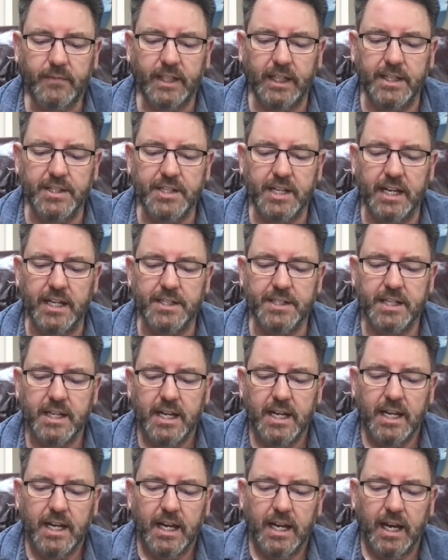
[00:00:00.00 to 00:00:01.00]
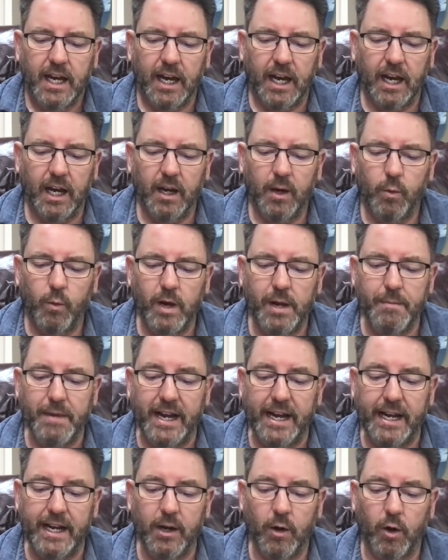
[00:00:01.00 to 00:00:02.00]
He says, we
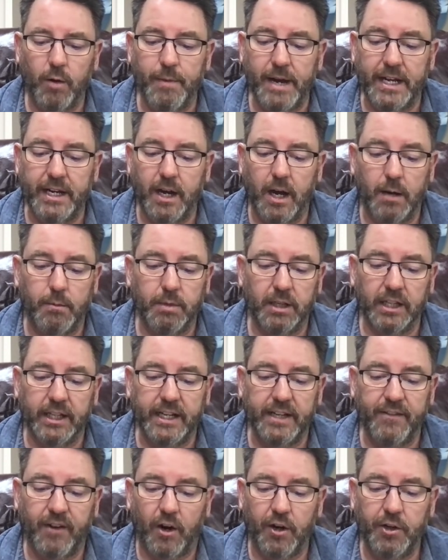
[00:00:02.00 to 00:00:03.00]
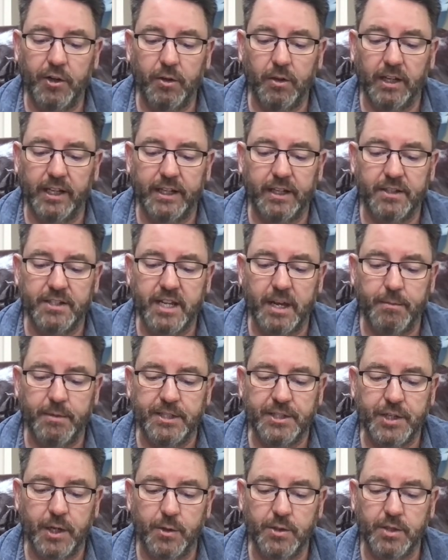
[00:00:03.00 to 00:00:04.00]
may or may not believe our new leaders have been
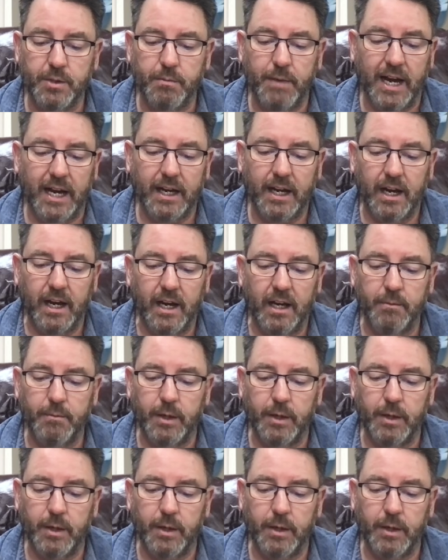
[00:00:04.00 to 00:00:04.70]
chosen by God,